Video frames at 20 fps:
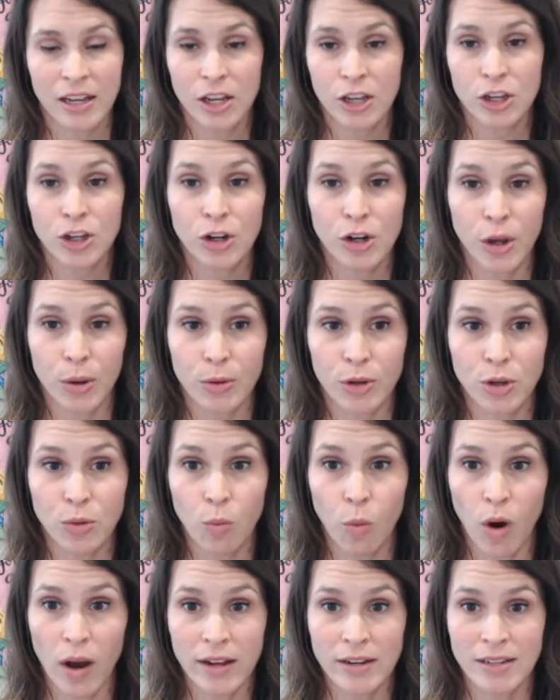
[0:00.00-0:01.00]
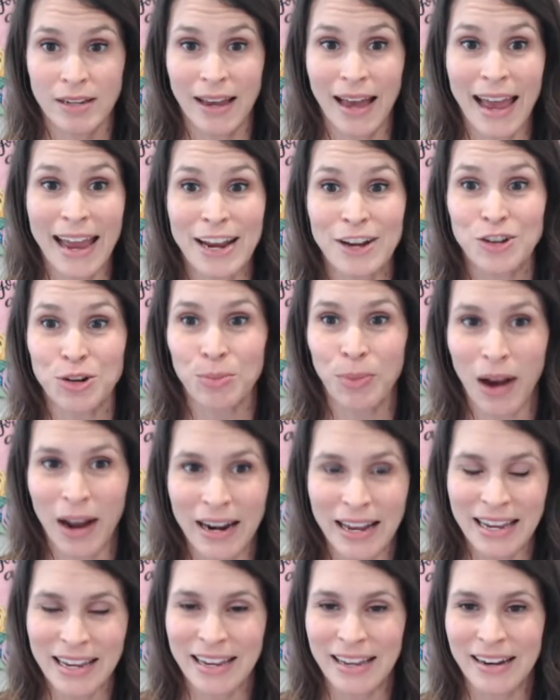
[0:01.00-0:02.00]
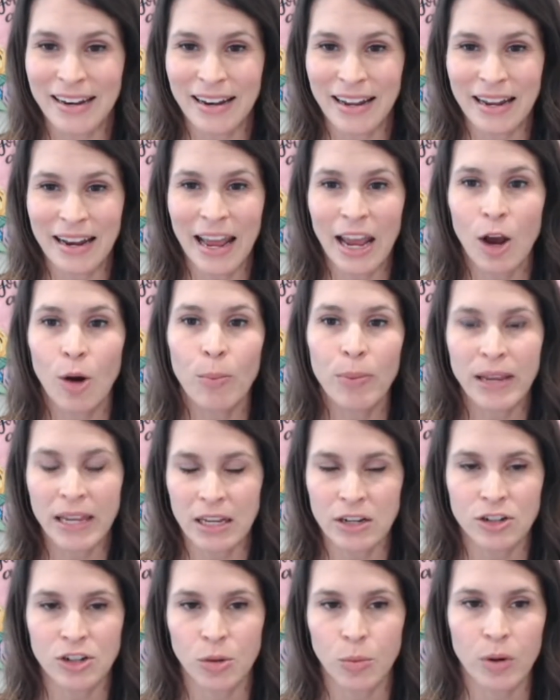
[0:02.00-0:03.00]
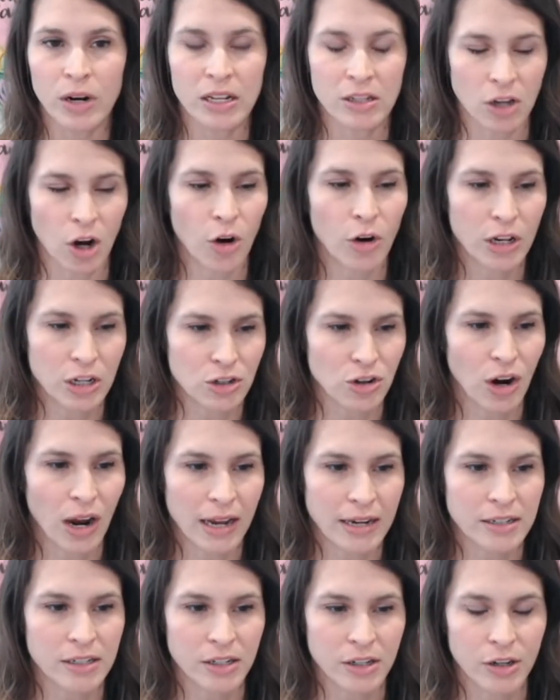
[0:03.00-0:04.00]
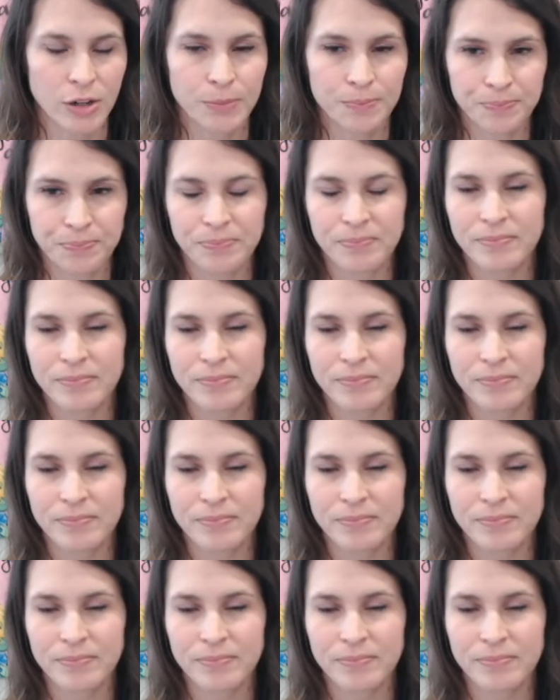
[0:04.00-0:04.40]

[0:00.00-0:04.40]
you want to aid your body in helping it do what it's already trying to do.